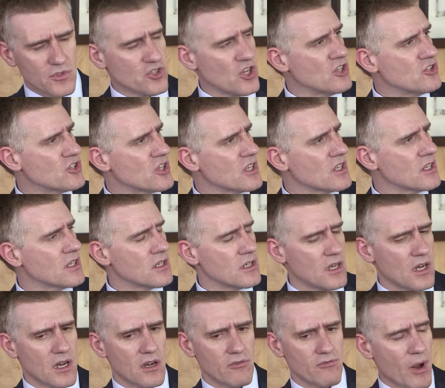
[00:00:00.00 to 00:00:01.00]
changing
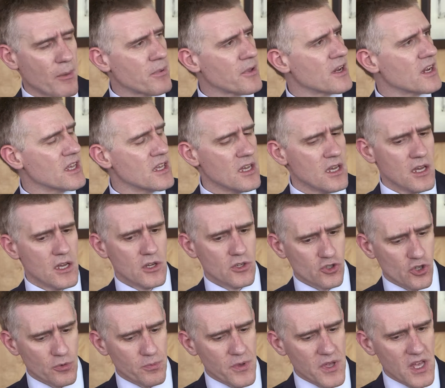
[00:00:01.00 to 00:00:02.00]
rapidly,
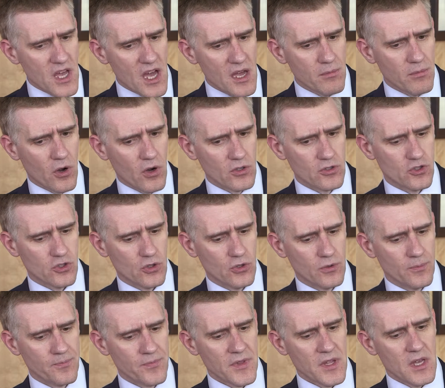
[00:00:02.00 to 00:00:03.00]
should be able
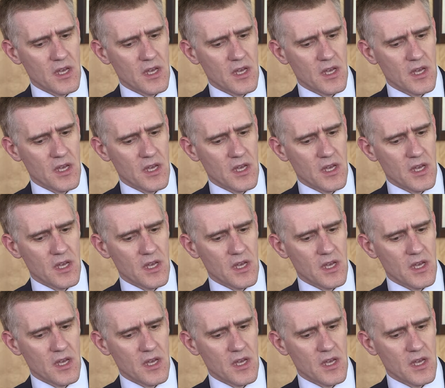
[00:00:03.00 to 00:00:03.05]
to